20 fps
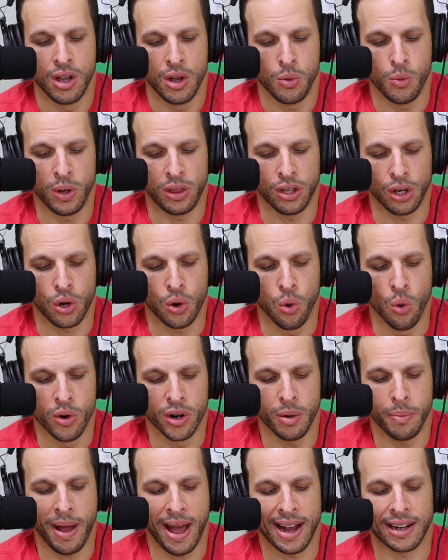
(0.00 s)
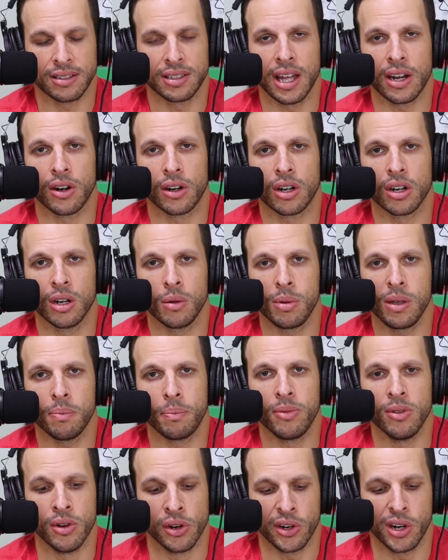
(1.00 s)
with the quarterbacks that
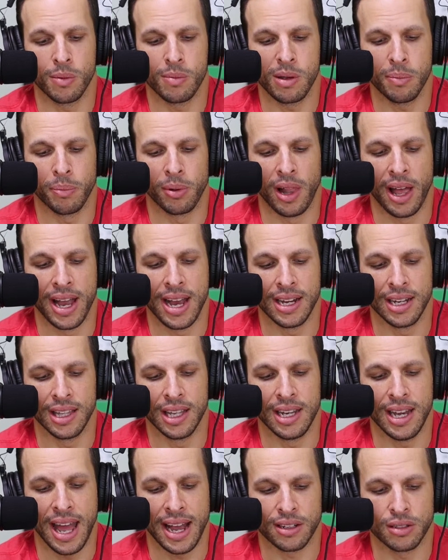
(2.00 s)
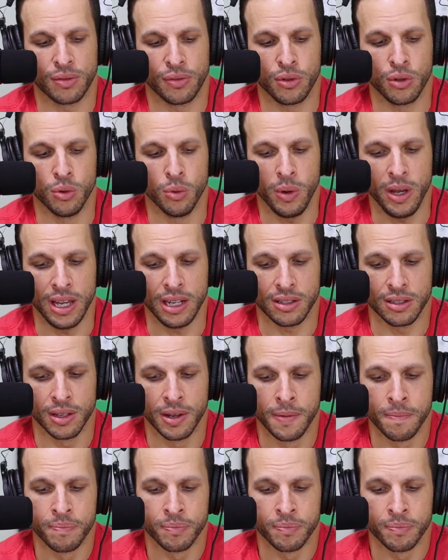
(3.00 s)
they're going to be playing in the next few weeks.